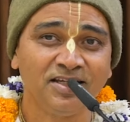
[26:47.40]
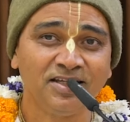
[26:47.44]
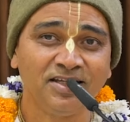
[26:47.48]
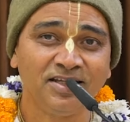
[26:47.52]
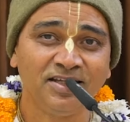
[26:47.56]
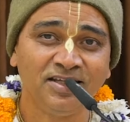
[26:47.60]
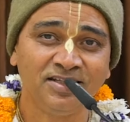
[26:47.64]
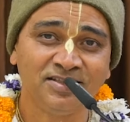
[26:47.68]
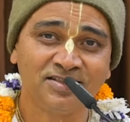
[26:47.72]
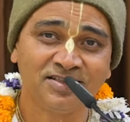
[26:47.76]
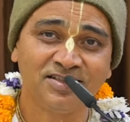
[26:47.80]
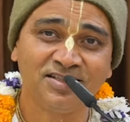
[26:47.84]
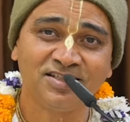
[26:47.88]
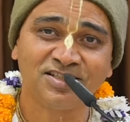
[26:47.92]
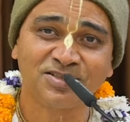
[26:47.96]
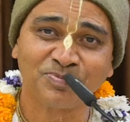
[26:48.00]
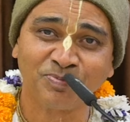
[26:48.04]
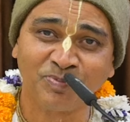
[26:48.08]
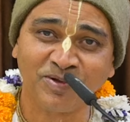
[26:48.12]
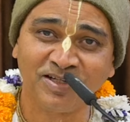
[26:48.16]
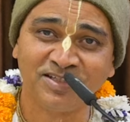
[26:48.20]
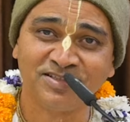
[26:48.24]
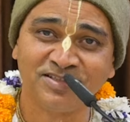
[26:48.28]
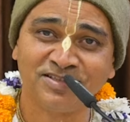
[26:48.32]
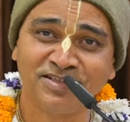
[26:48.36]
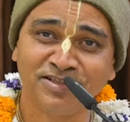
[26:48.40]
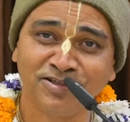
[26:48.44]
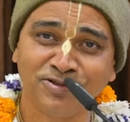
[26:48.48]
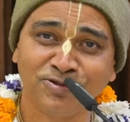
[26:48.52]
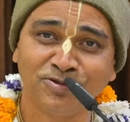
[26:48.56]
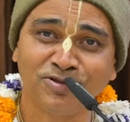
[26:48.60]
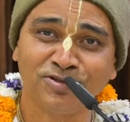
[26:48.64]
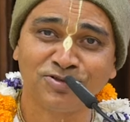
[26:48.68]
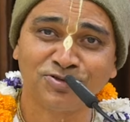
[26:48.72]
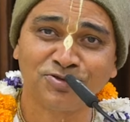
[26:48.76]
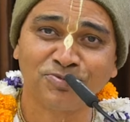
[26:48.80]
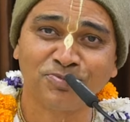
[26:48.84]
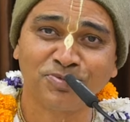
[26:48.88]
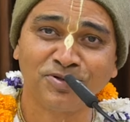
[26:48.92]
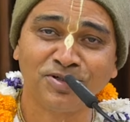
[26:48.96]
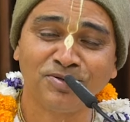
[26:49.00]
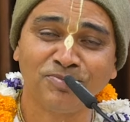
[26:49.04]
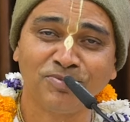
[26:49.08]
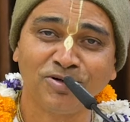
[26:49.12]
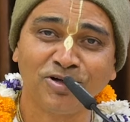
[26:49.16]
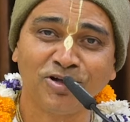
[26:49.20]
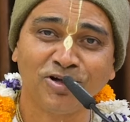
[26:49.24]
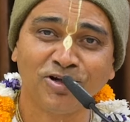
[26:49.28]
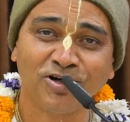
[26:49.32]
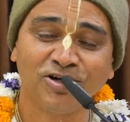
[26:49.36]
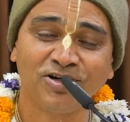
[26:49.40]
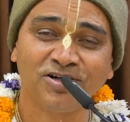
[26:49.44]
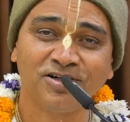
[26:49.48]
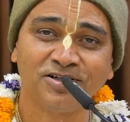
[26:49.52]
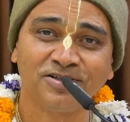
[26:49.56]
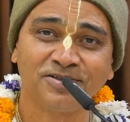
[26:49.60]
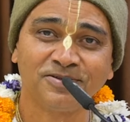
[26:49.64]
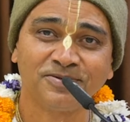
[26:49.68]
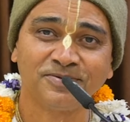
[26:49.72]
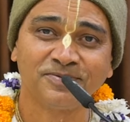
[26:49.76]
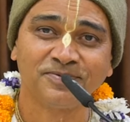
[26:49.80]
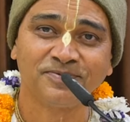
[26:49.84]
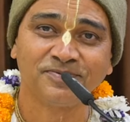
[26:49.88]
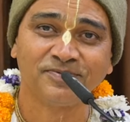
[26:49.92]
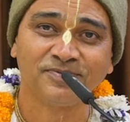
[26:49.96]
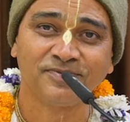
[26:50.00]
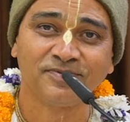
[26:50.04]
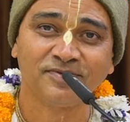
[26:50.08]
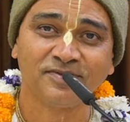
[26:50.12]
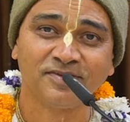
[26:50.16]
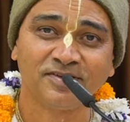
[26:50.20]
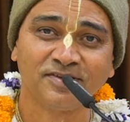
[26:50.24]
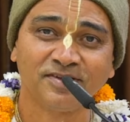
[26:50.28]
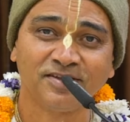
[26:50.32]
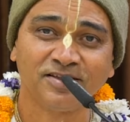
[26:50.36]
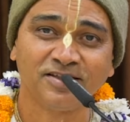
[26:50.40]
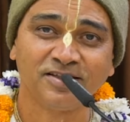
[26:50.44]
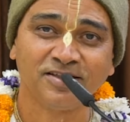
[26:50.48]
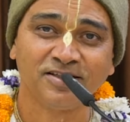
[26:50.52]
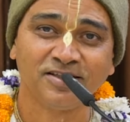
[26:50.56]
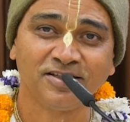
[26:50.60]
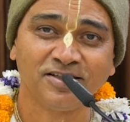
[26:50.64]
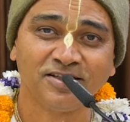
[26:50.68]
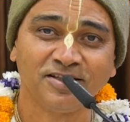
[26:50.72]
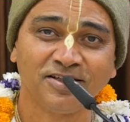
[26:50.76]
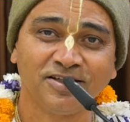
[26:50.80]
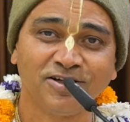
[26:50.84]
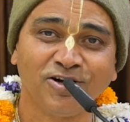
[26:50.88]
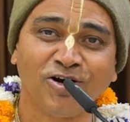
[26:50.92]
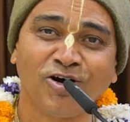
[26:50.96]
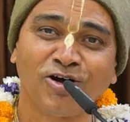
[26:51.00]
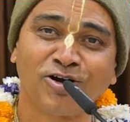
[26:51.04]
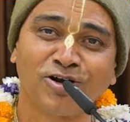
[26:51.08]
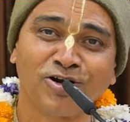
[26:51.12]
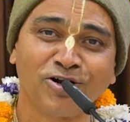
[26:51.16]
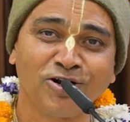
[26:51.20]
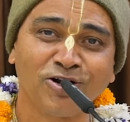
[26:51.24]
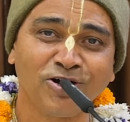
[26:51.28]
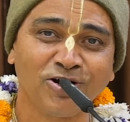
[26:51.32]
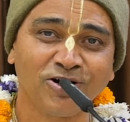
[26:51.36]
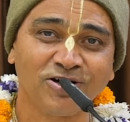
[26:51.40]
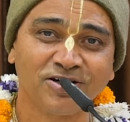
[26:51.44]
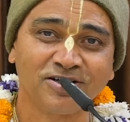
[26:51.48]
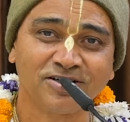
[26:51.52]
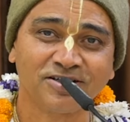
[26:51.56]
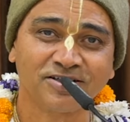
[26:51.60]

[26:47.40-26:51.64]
Is this pleasing to the Supreme Lord or not?